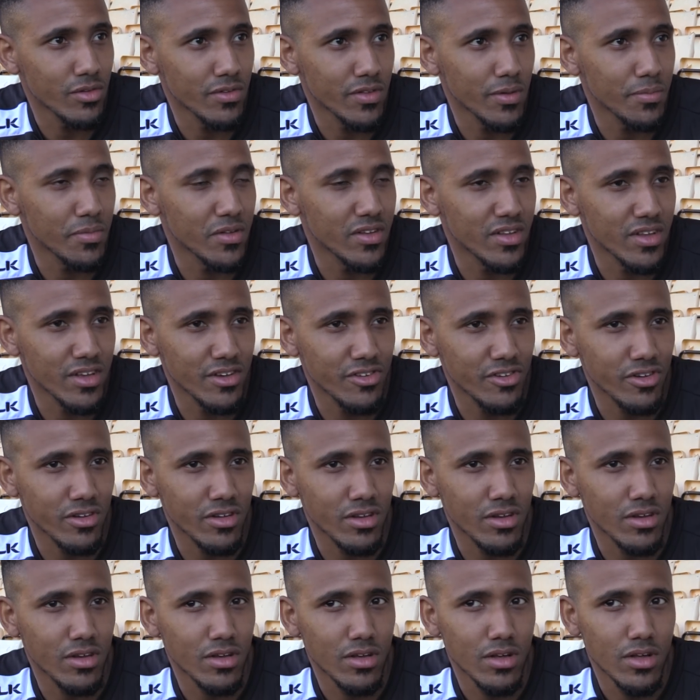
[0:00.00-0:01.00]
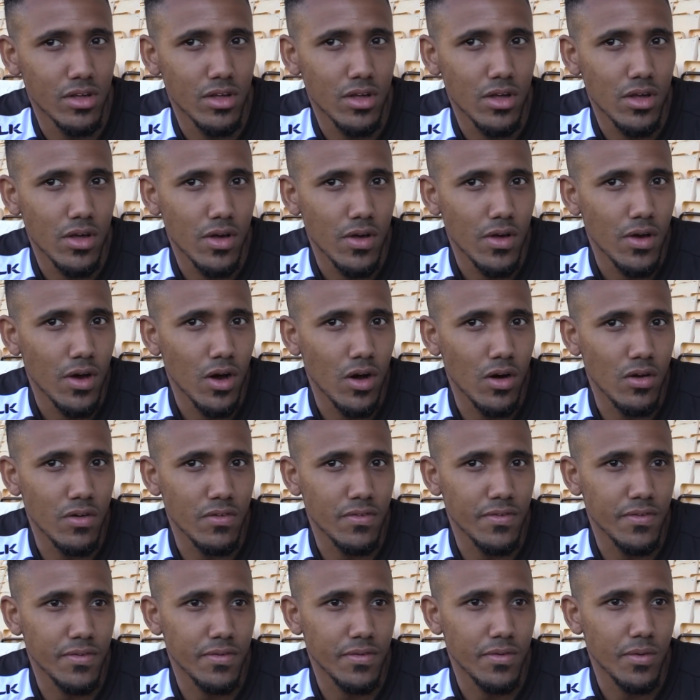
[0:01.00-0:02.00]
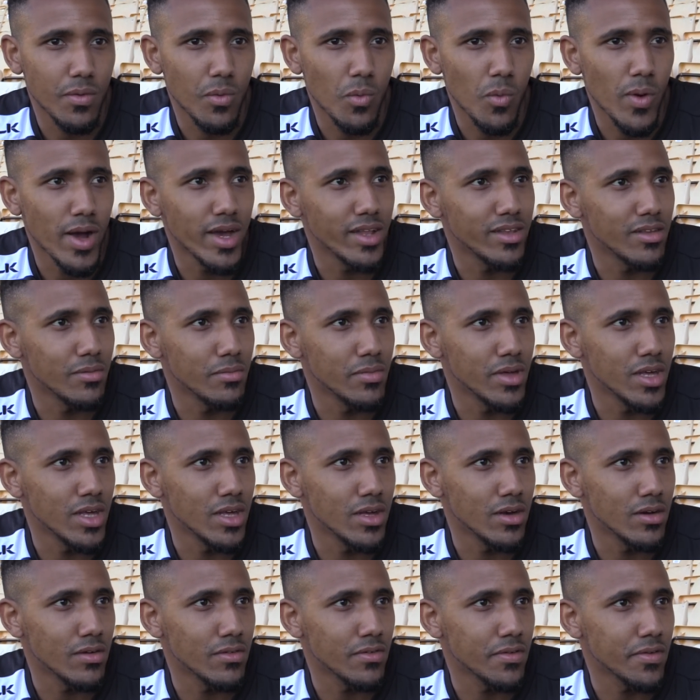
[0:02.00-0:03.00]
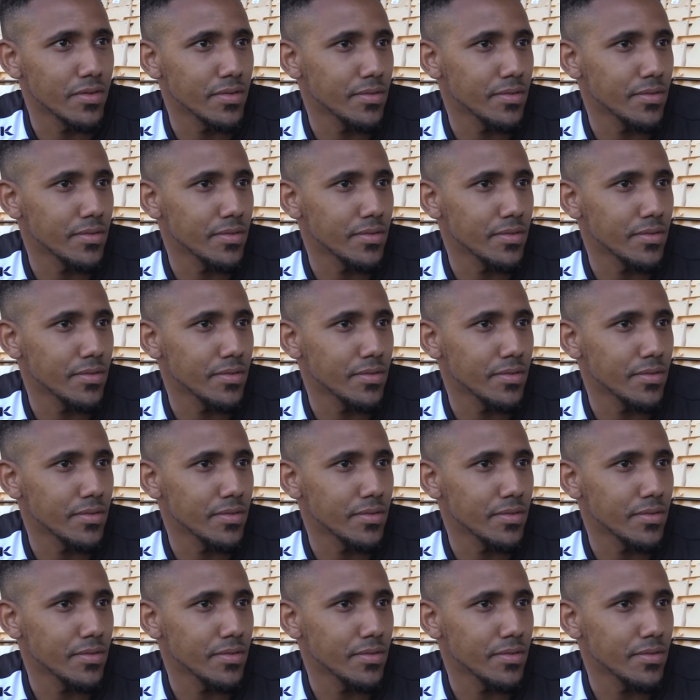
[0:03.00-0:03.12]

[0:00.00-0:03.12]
with the position of where to be,